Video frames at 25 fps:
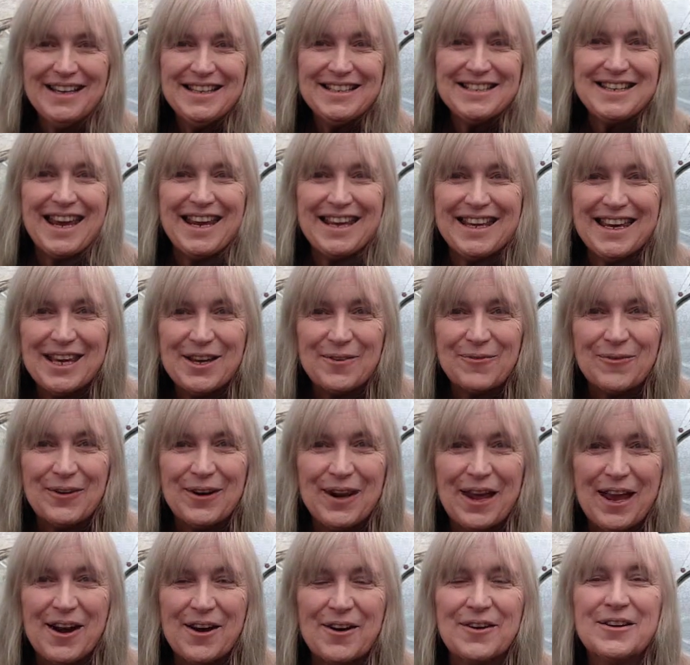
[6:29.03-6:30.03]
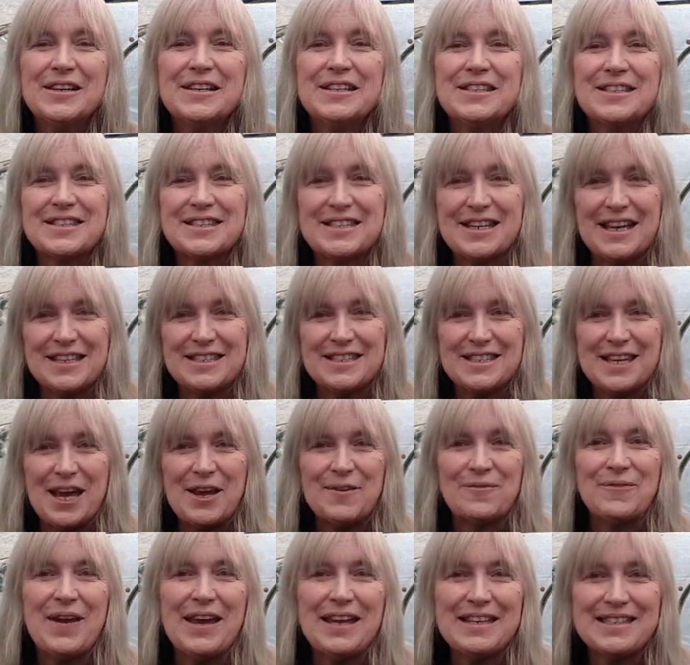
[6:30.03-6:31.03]
Take care for now, stay
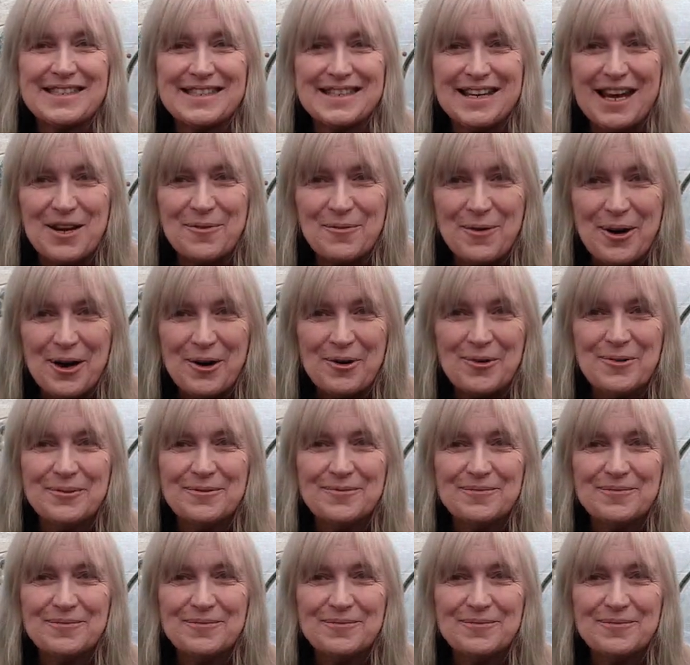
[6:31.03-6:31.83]
safe and stay well.